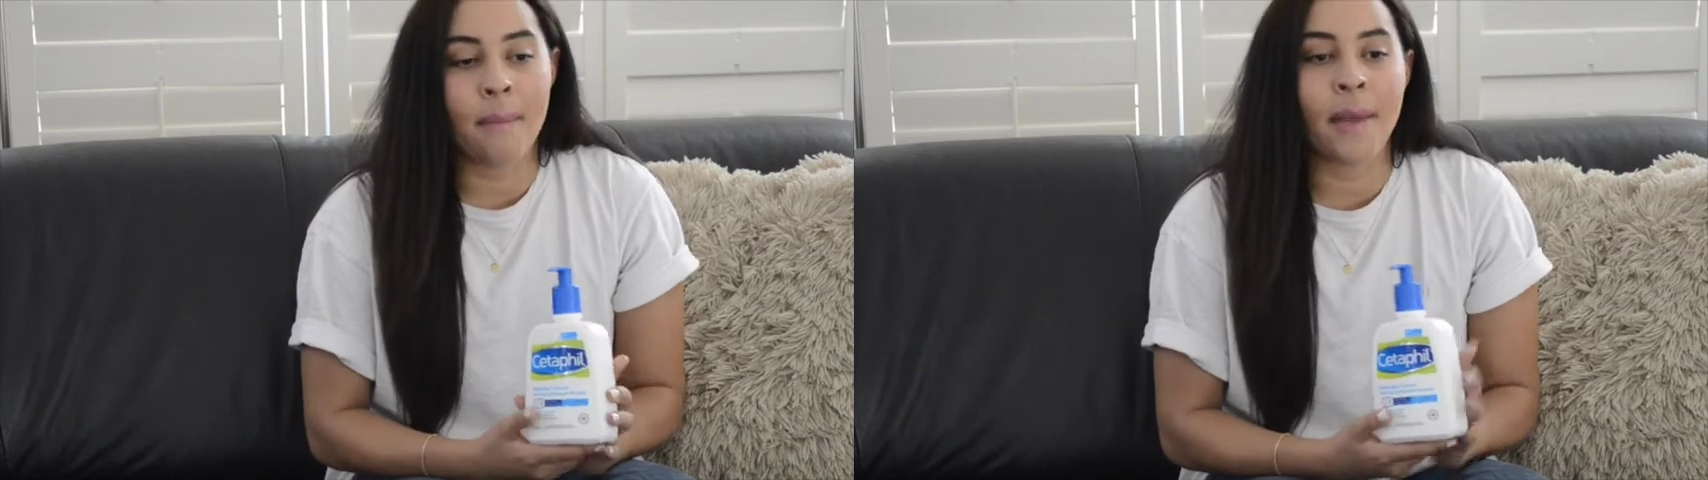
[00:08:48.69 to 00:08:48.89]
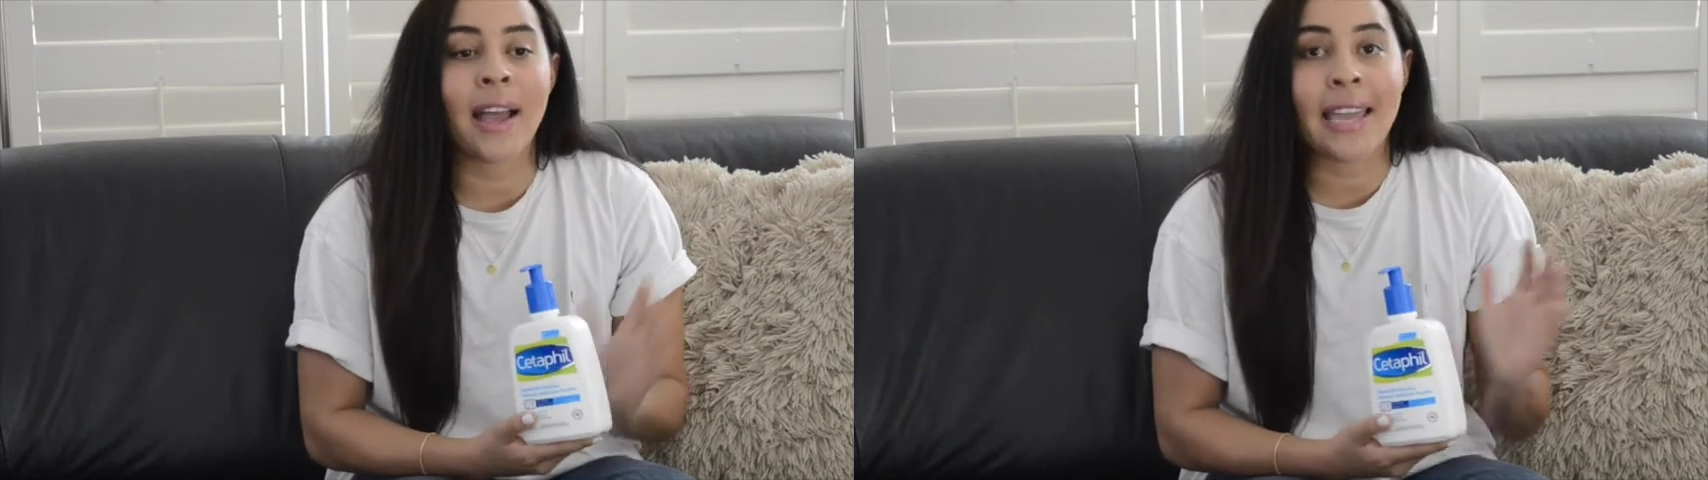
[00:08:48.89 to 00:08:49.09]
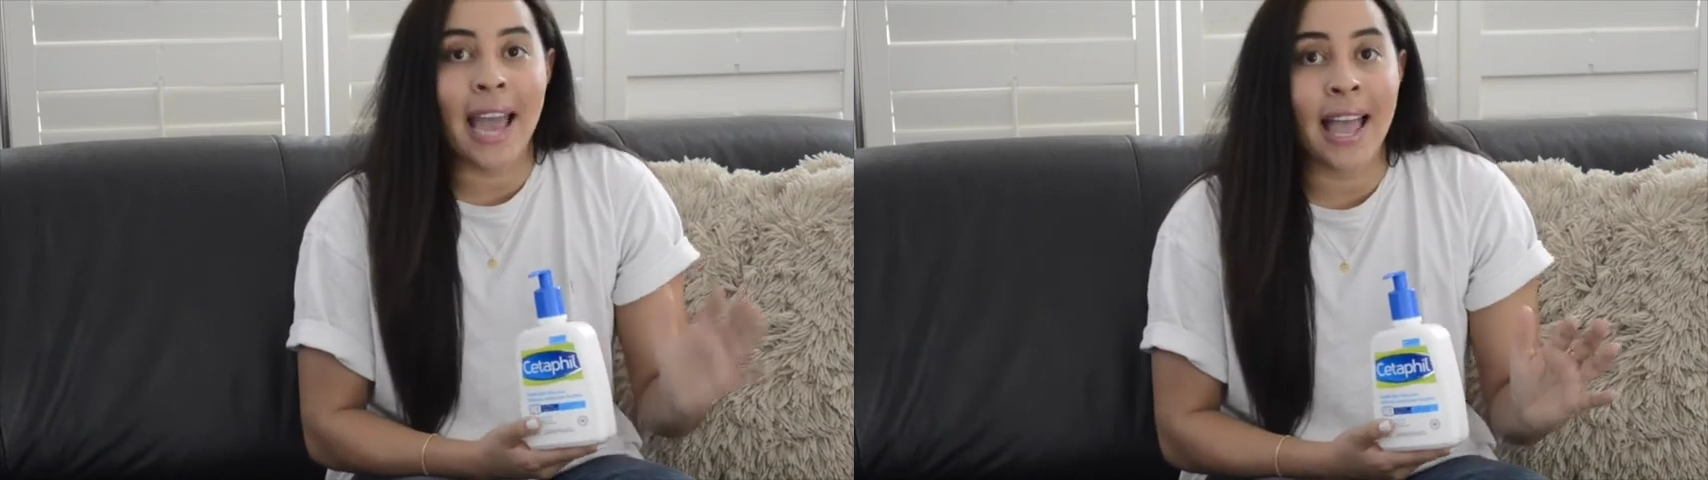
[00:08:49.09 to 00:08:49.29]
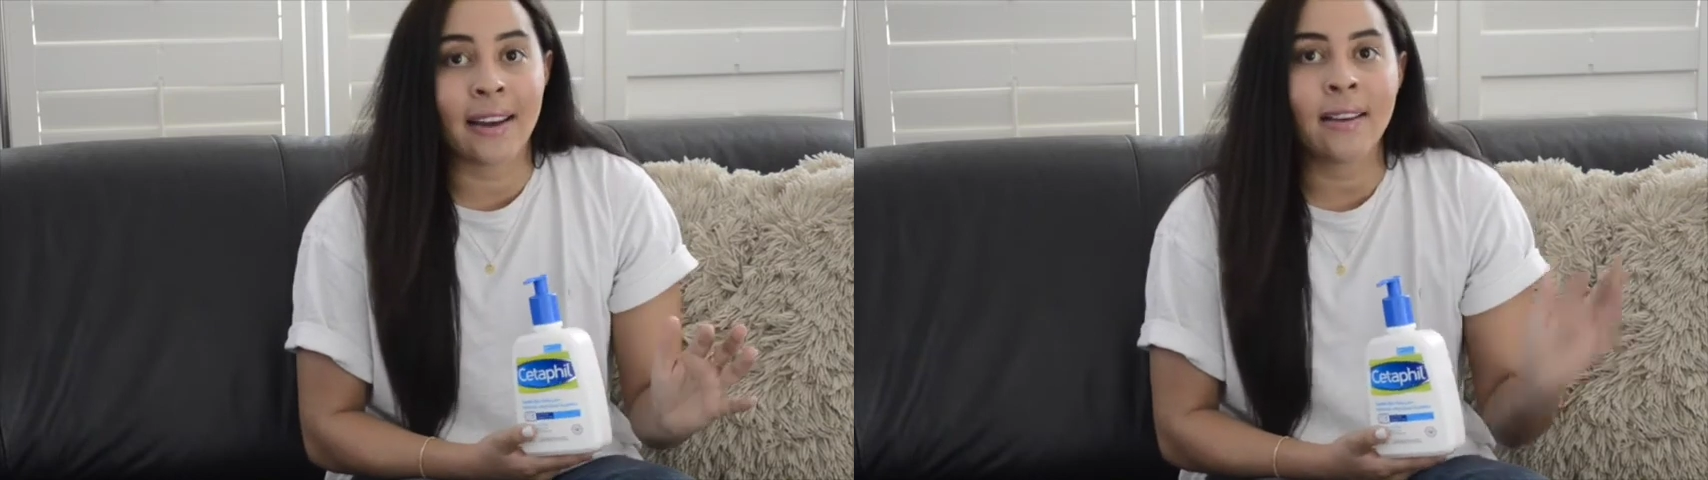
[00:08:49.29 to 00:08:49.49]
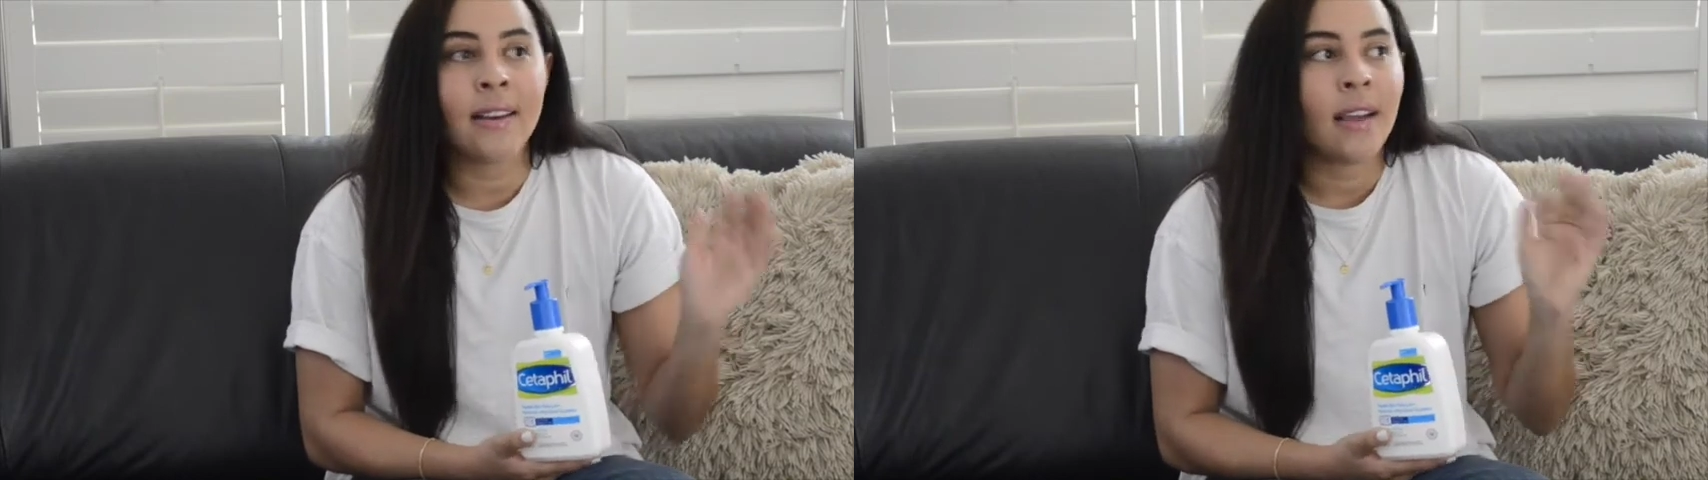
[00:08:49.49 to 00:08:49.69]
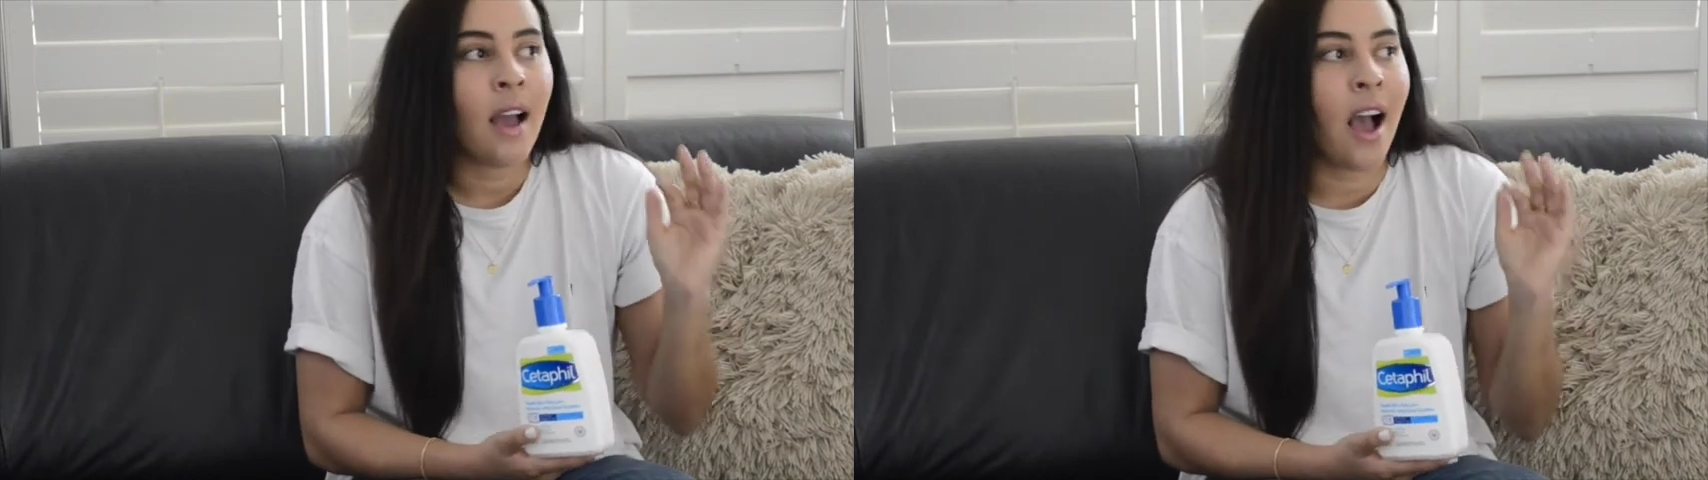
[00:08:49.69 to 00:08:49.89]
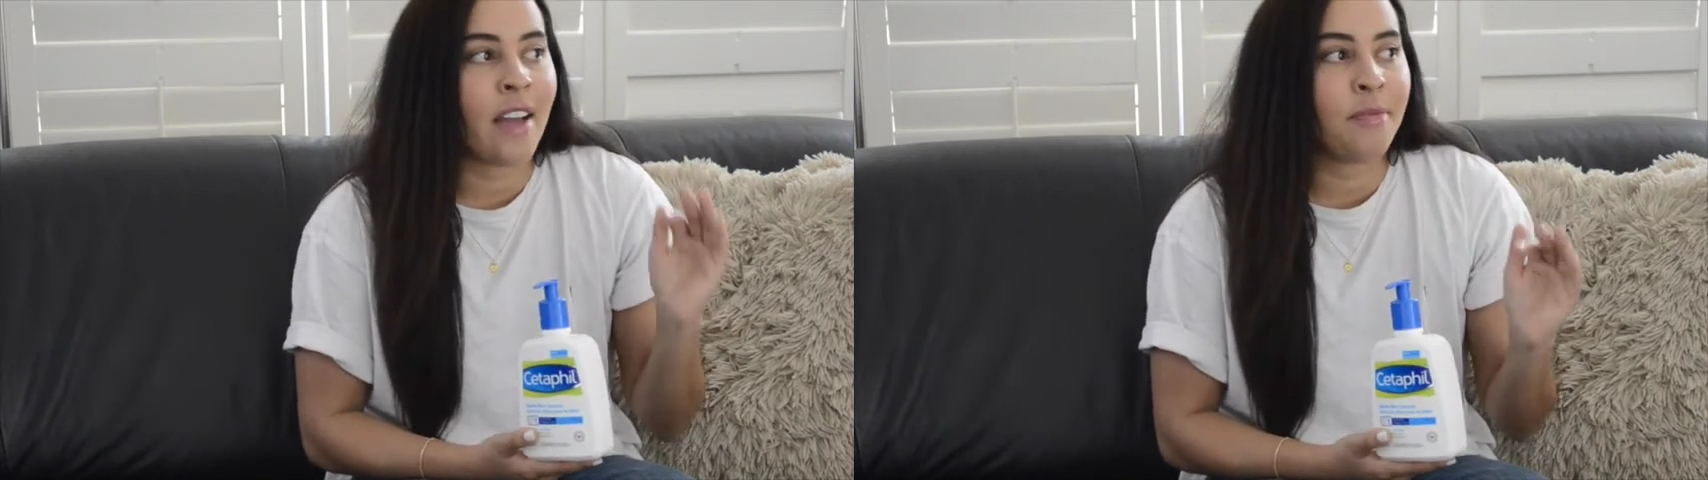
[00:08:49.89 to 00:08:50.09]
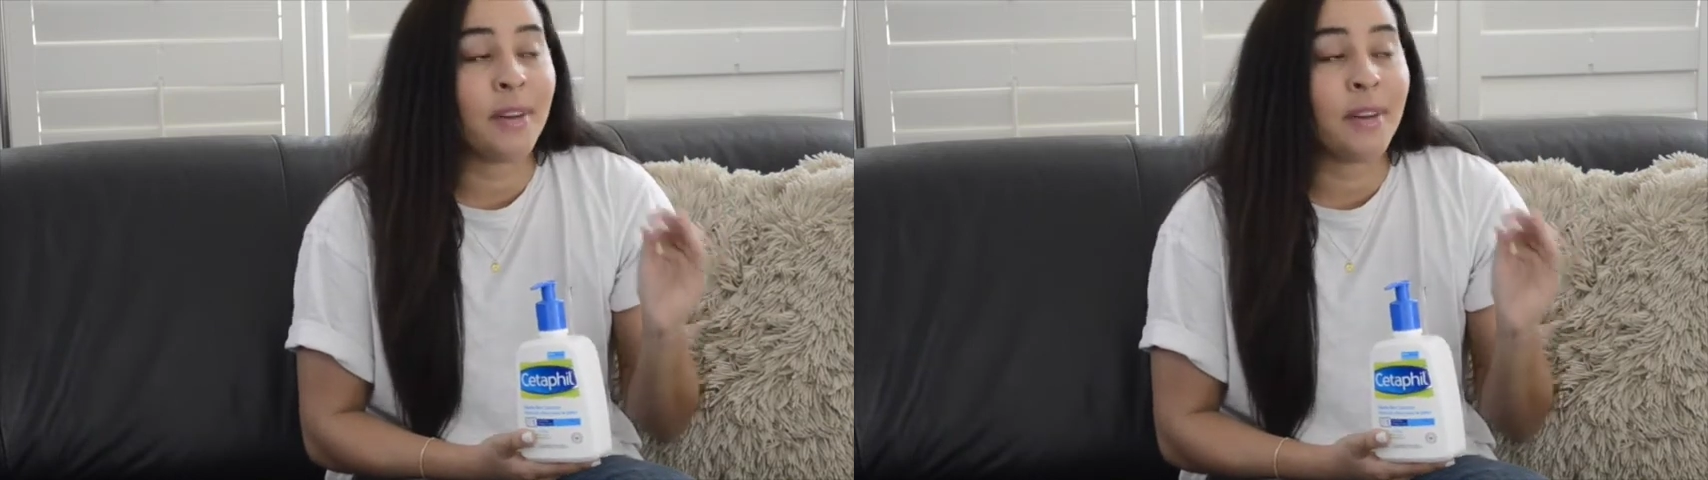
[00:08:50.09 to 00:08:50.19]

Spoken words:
Again, I've